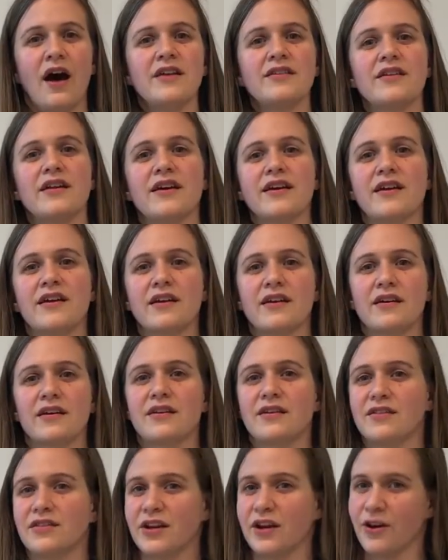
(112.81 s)
Unlike
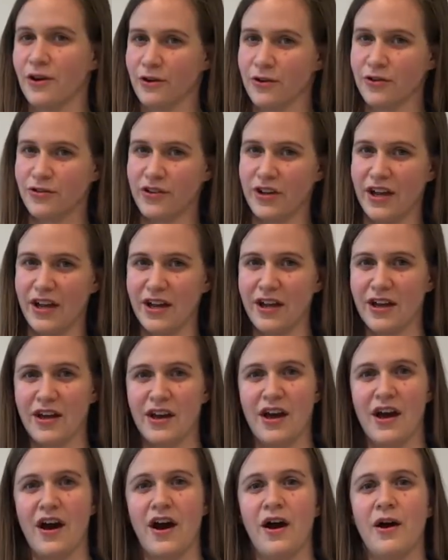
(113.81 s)
the garter snake,
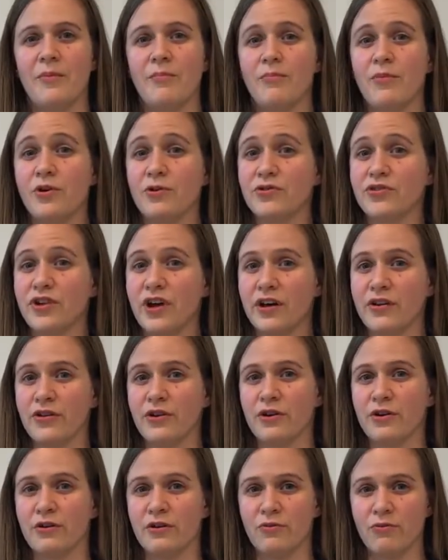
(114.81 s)
most
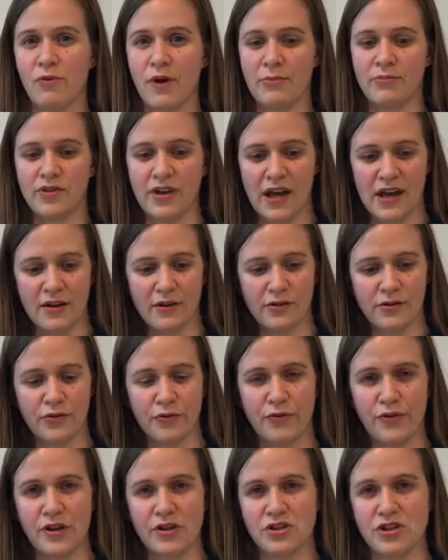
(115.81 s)
other
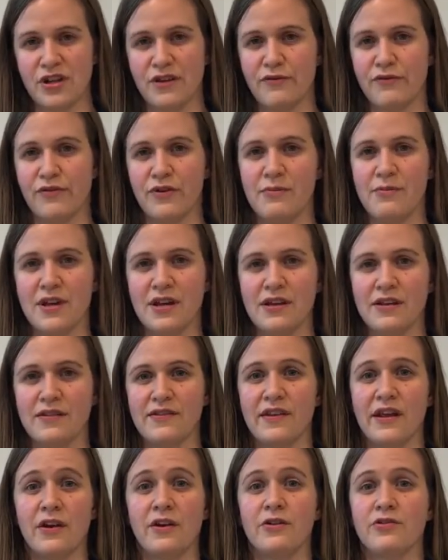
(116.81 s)
reptiles, fish,
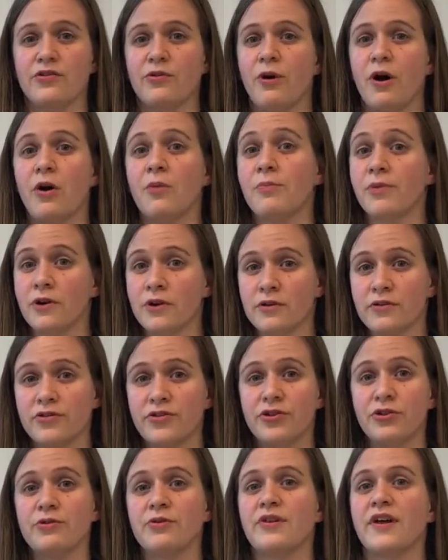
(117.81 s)
amphibians, and also all
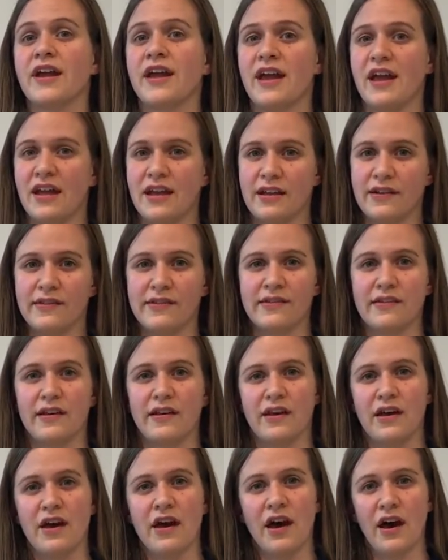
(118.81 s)
birds do lay eggs.
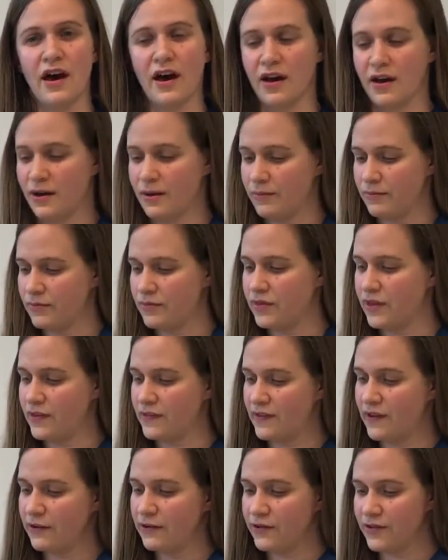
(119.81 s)

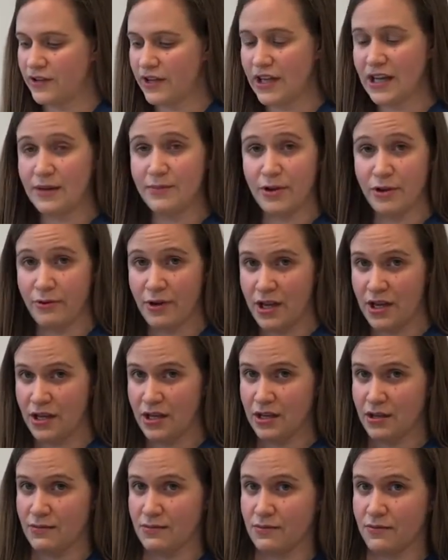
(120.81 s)
This here is an emu
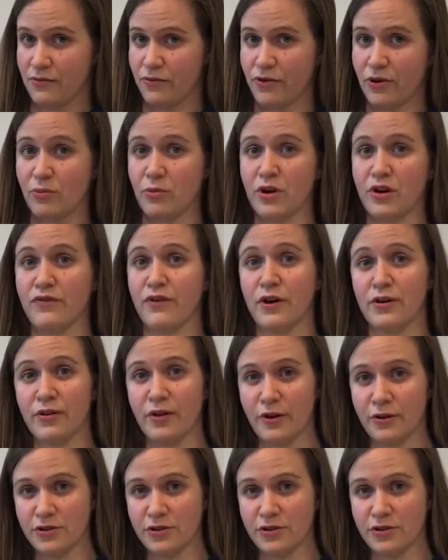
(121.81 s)
egg from one of our